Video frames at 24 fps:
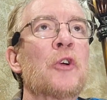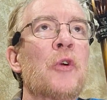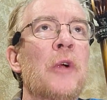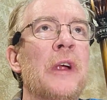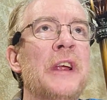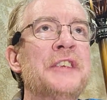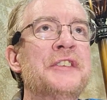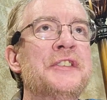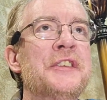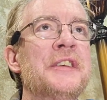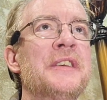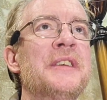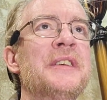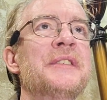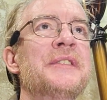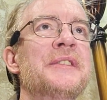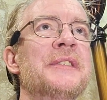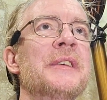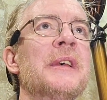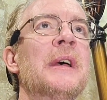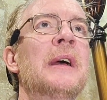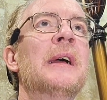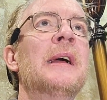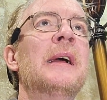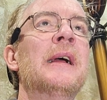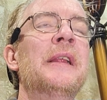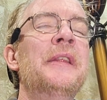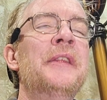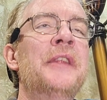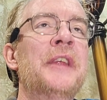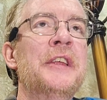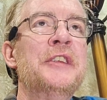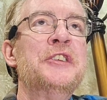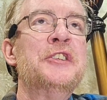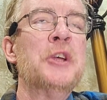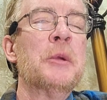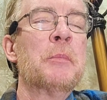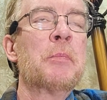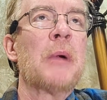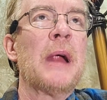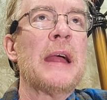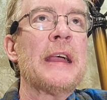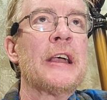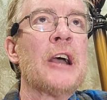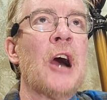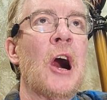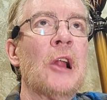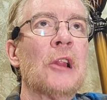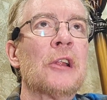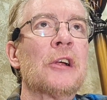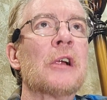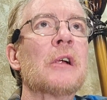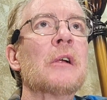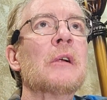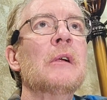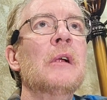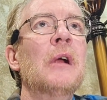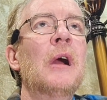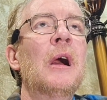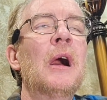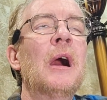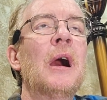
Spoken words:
creases that do break color.